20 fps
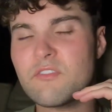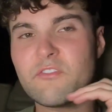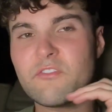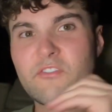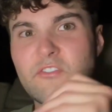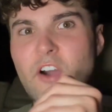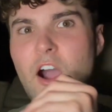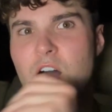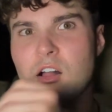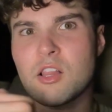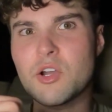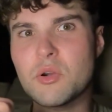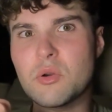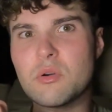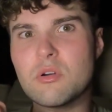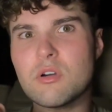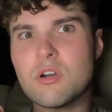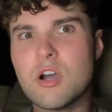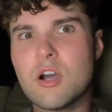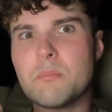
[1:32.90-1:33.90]

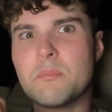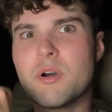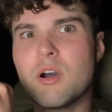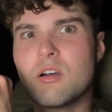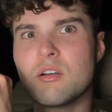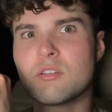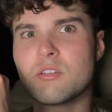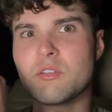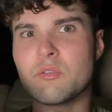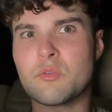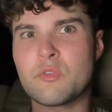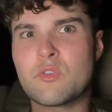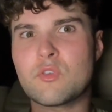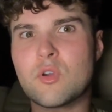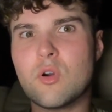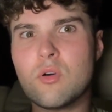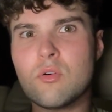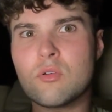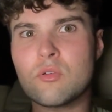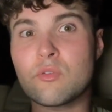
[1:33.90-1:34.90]
follow up on those
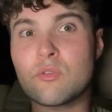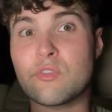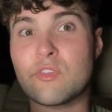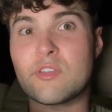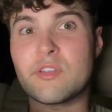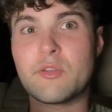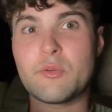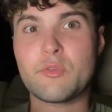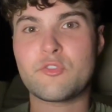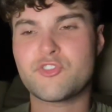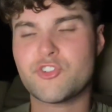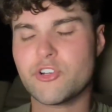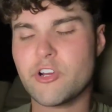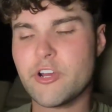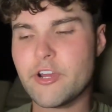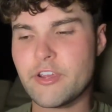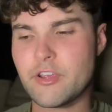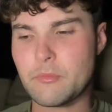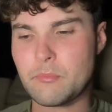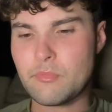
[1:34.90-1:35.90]
goals and those
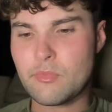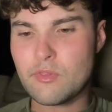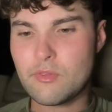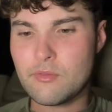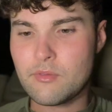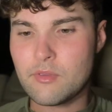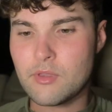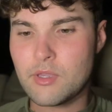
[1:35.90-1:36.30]
dreams.